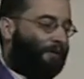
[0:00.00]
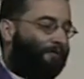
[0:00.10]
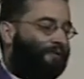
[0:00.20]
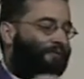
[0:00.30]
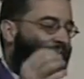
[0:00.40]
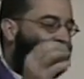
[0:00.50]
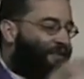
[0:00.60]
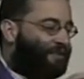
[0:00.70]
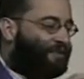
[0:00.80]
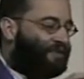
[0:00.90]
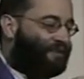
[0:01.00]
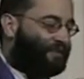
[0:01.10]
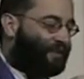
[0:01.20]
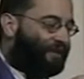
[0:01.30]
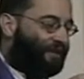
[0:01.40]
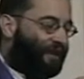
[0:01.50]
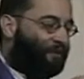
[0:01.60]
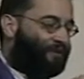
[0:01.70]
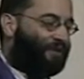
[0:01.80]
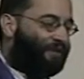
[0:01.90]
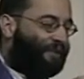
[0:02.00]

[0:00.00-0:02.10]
But there is, I would say,